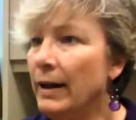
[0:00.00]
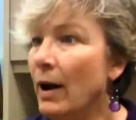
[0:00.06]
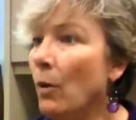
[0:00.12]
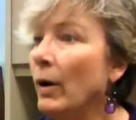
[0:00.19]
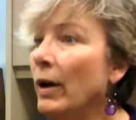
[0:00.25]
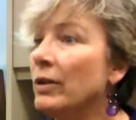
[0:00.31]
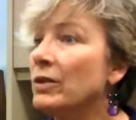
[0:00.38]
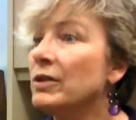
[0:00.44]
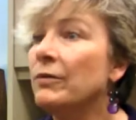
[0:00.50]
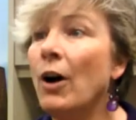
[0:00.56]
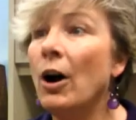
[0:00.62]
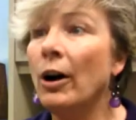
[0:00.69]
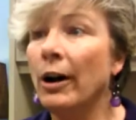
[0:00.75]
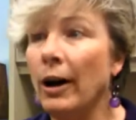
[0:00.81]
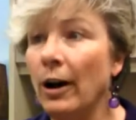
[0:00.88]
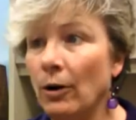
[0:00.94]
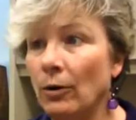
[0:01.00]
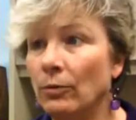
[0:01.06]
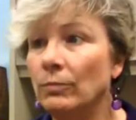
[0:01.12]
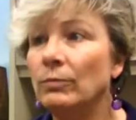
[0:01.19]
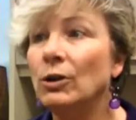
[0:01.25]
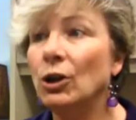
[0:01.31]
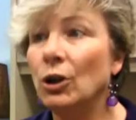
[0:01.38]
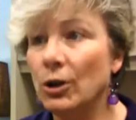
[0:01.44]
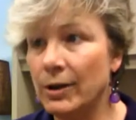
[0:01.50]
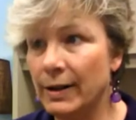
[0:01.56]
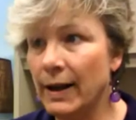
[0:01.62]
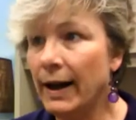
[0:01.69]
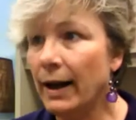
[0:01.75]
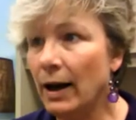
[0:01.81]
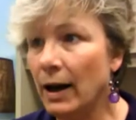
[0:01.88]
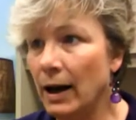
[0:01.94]
Now, Wells Fargo looks
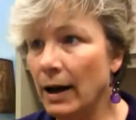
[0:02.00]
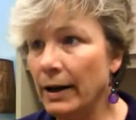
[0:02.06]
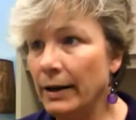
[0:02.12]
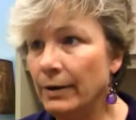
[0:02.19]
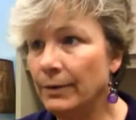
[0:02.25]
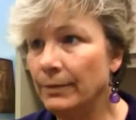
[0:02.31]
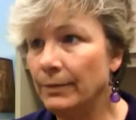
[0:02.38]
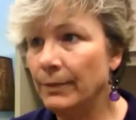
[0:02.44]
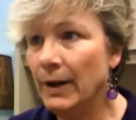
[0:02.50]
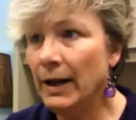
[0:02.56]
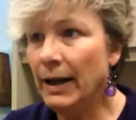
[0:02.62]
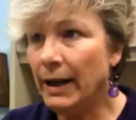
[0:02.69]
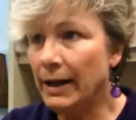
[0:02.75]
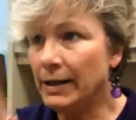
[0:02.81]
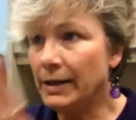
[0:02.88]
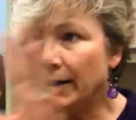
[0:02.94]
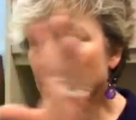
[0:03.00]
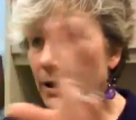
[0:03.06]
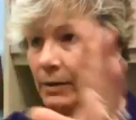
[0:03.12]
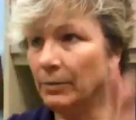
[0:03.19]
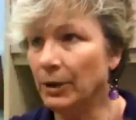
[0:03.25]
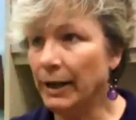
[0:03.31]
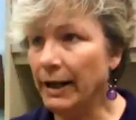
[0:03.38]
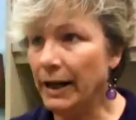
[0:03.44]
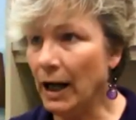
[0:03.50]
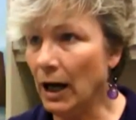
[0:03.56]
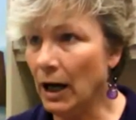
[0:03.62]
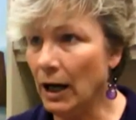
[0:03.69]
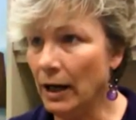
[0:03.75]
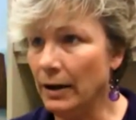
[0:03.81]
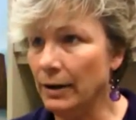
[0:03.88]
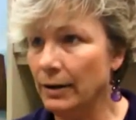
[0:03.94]
like a HUD. It's A complete
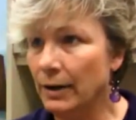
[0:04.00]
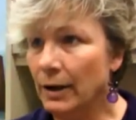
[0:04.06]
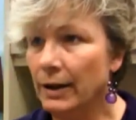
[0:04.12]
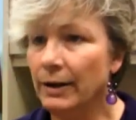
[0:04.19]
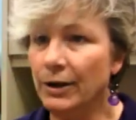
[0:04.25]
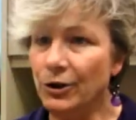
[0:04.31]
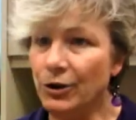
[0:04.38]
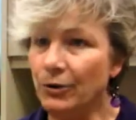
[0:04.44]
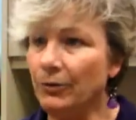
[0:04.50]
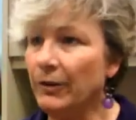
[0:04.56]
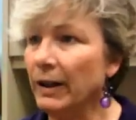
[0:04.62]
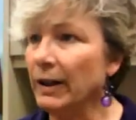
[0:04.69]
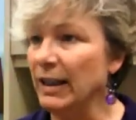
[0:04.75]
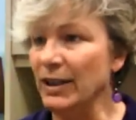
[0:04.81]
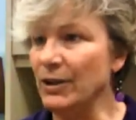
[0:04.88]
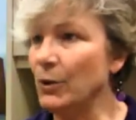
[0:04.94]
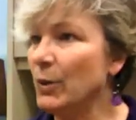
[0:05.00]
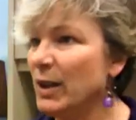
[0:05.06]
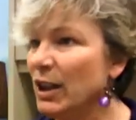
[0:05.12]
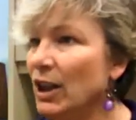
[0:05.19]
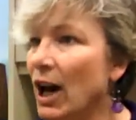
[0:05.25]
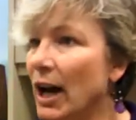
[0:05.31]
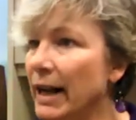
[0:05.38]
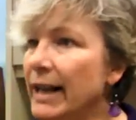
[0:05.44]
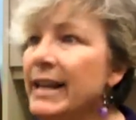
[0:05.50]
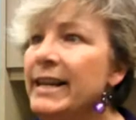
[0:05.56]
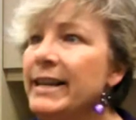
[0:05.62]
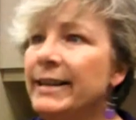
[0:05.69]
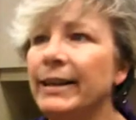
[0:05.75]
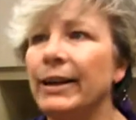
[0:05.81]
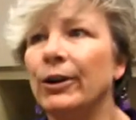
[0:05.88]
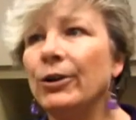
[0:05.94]
HUD that you fill in. So it's a lot
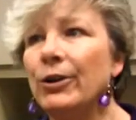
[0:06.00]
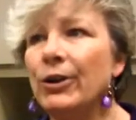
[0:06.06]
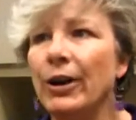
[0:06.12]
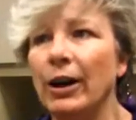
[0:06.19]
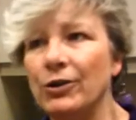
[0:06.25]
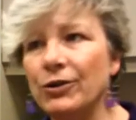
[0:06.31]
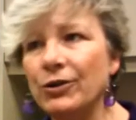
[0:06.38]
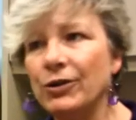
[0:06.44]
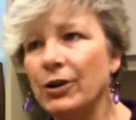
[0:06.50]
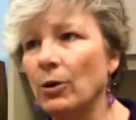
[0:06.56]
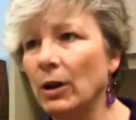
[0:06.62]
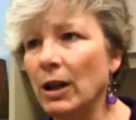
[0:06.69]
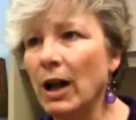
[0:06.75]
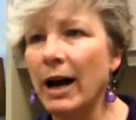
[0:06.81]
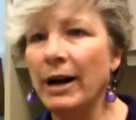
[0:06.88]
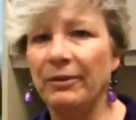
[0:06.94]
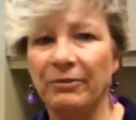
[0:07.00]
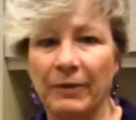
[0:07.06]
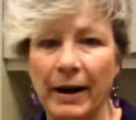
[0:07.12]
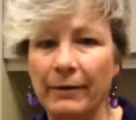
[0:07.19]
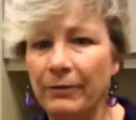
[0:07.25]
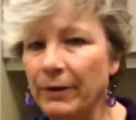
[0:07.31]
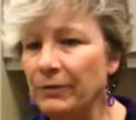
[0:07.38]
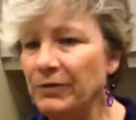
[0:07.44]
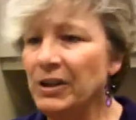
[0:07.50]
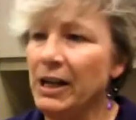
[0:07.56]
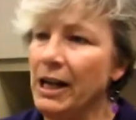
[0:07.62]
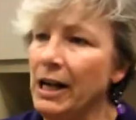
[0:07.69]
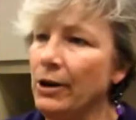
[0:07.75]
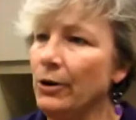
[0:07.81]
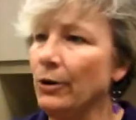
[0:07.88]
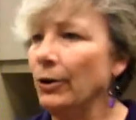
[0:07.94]
easier. You can just go to line
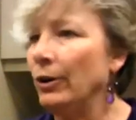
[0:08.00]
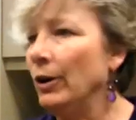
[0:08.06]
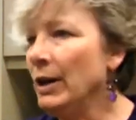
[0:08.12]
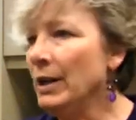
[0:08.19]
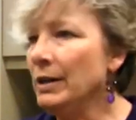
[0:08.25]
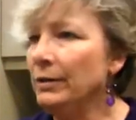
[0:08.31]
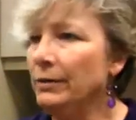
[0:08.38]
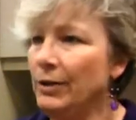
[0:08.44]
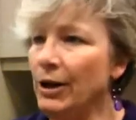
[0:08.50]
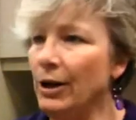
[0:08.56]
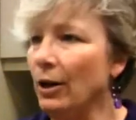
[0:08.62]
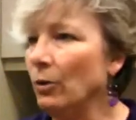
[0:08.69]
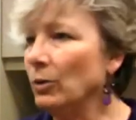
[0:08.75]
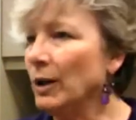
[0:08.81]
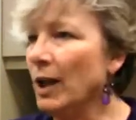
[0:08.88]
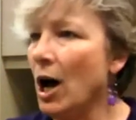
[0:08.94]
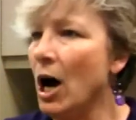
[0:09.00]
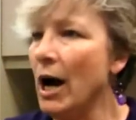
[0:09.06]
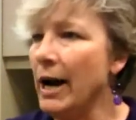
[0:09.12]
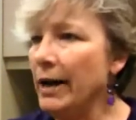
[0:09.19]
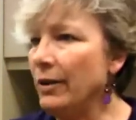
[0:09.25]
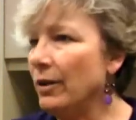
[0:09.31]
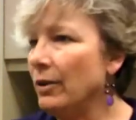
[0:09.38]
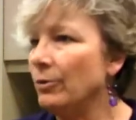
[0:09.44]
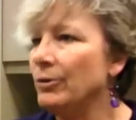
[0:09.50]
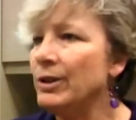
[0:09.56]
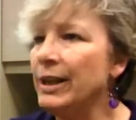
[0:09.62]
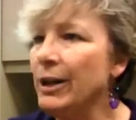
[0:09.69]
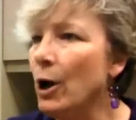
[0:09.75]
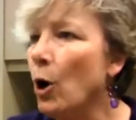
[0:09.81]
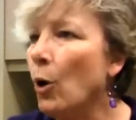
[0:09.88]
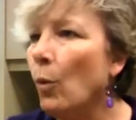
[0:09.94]
515 or, line
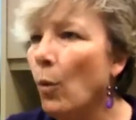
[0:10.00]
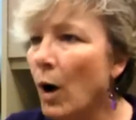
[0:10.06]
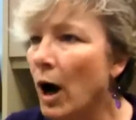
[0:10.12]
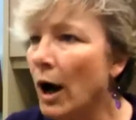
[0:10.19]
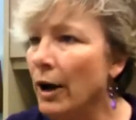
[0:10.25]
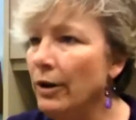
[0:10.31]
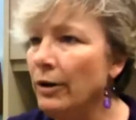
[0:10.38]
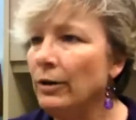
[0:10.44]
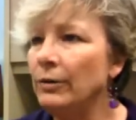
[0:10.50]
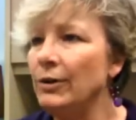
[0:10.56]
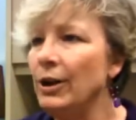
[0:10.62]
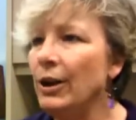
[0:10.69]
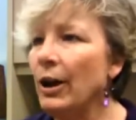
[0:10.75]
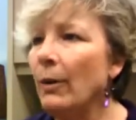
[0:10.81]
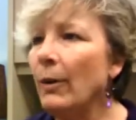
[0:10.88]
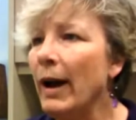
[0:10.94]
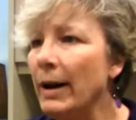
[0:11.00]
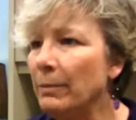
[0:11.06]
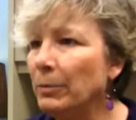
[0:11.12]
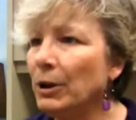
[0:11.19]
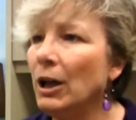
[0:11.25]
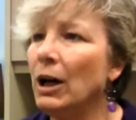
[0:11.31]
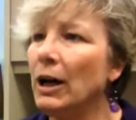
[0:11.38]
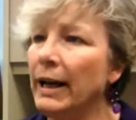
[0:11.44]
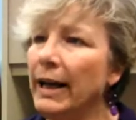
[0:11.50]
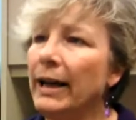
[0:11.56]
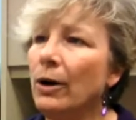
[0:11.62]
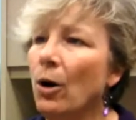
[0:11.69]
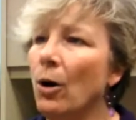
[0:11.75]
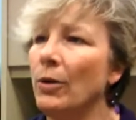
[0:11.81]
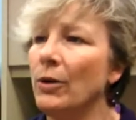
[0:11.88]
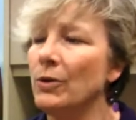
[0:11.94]
1301, and plug
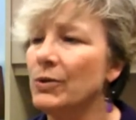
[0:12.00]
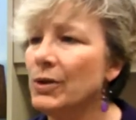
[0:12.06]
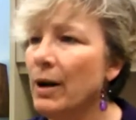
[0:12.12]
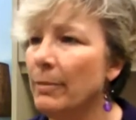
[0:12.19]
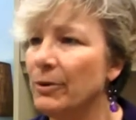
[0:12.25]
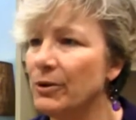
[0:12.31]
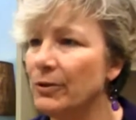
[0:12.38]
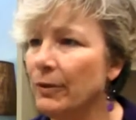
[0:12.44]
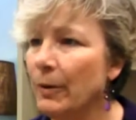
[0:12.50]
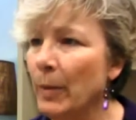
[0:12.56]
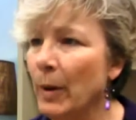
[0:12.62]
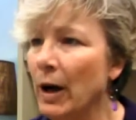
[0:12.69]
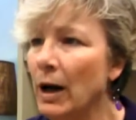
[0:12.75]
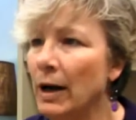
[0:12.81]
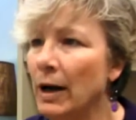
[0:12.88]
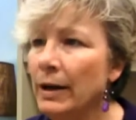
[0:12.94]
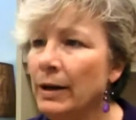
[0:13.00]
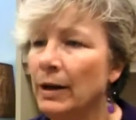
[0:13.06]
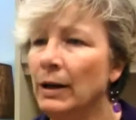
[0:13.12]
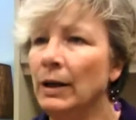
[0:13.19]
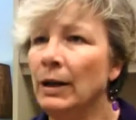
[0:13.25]
in all those numbers from the HUD.